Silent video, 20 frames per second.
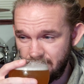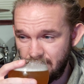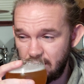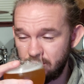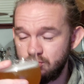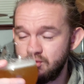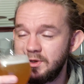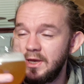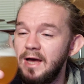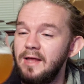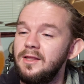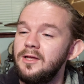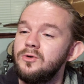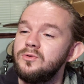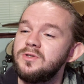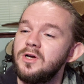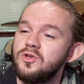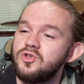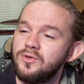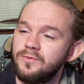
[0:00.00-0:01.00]
I do get a
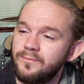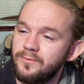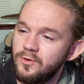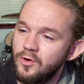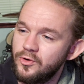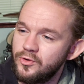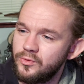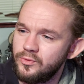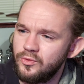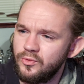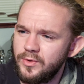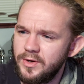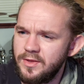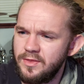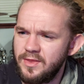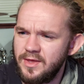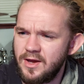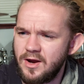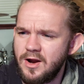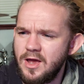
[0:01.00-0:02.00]
little touch of floral note
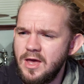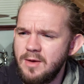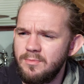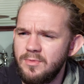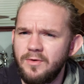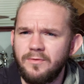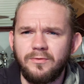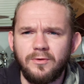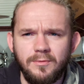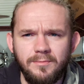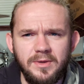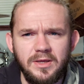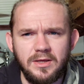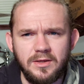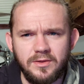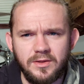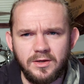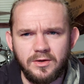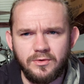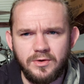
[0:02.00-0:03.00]
in there, but for
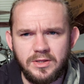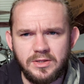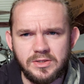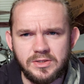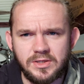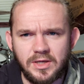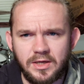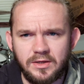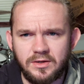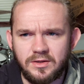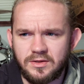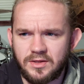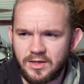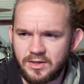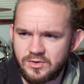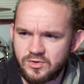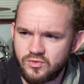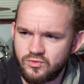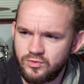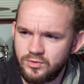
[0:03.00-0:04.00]
me, the green side of
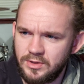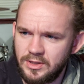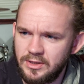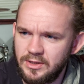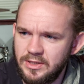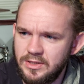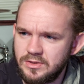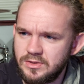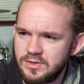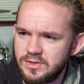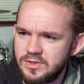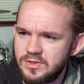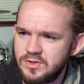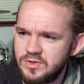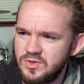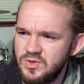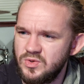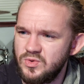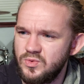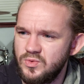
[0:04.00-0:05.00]
things really leans
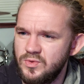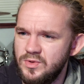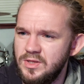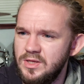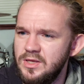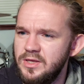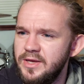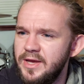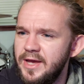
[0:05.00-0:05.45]
to